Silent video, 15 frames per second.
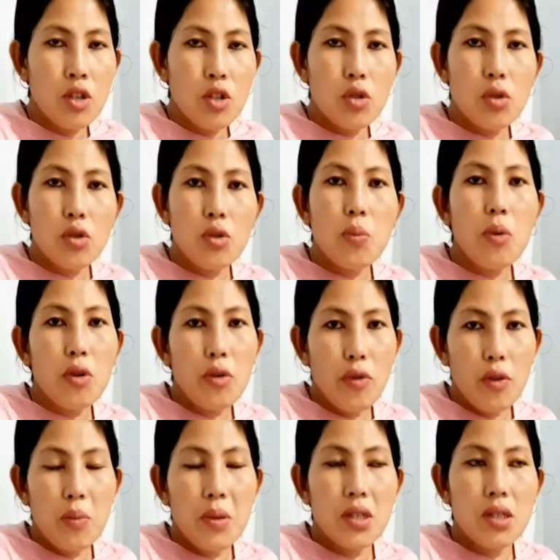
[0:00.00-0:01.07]
So spore
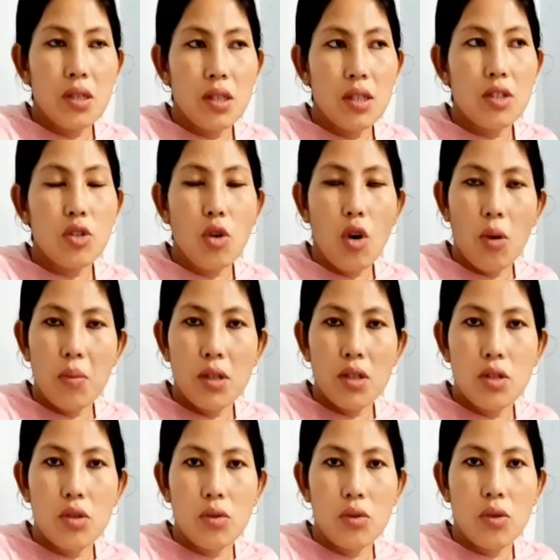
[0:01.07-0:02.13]
formation is
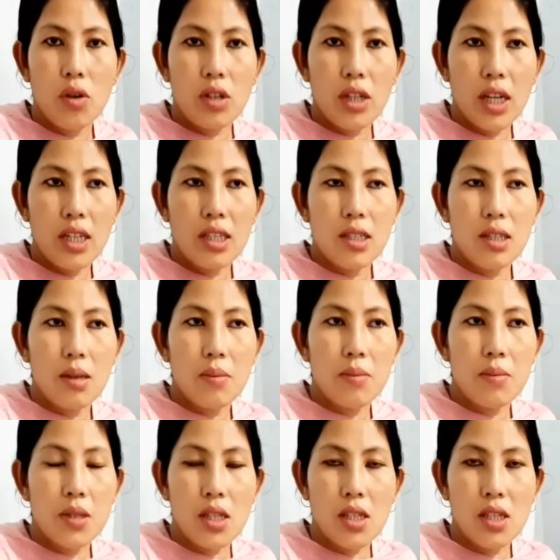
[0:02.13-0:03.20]
common to
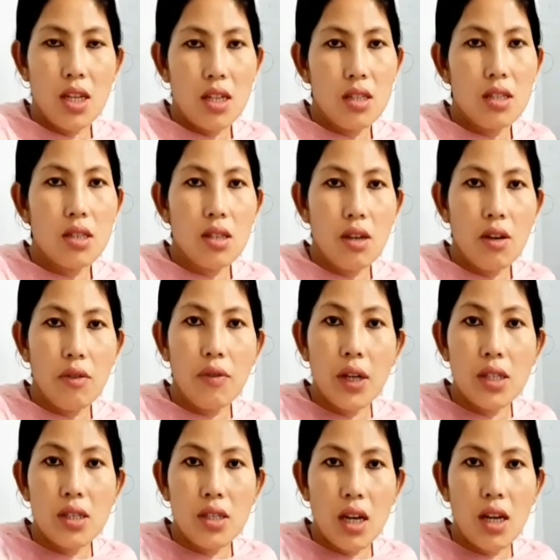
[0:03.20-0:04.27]
organisms such as
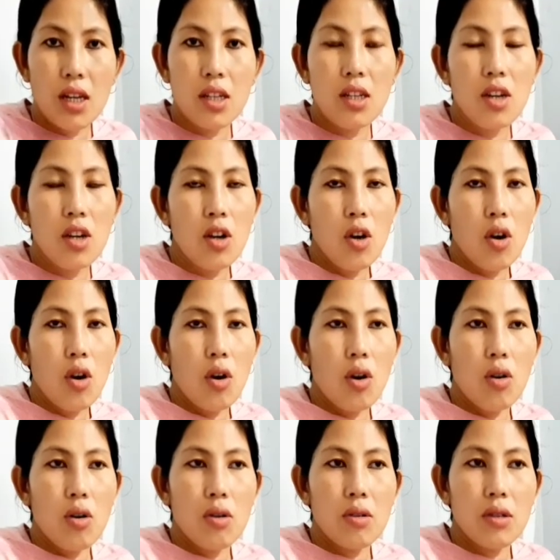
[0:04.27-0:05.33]
fungi,
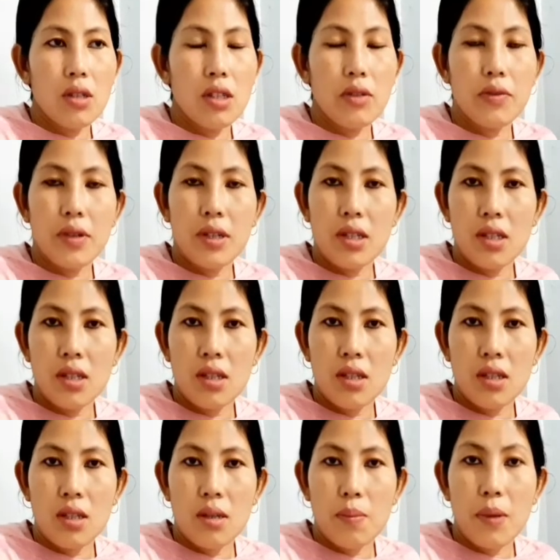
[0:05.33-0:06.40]
or even
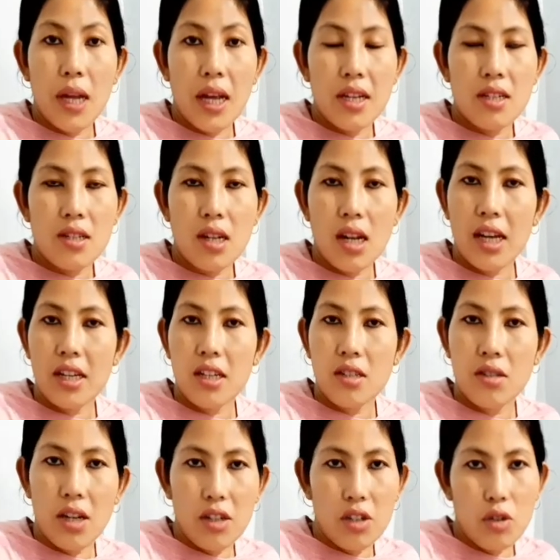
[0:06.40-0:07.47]
the plants like
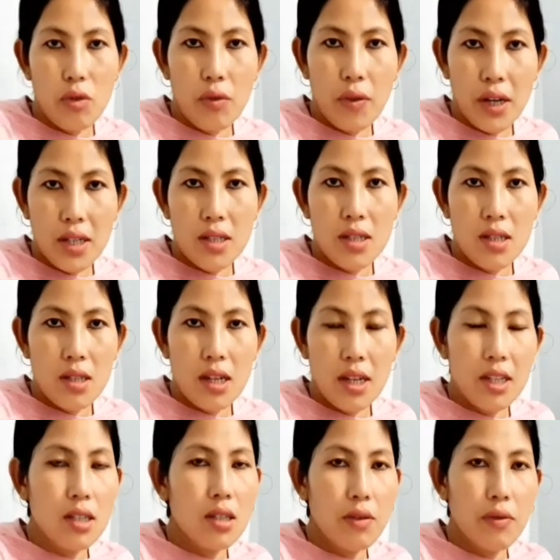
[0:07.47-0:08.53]
pteridophytes,
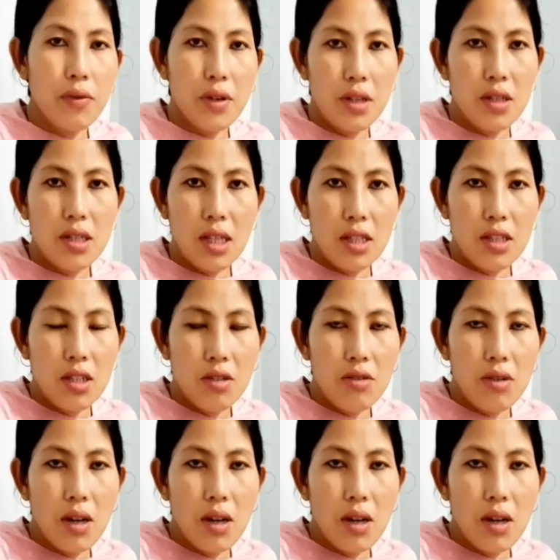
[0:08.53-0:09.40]
like the ferns, etc.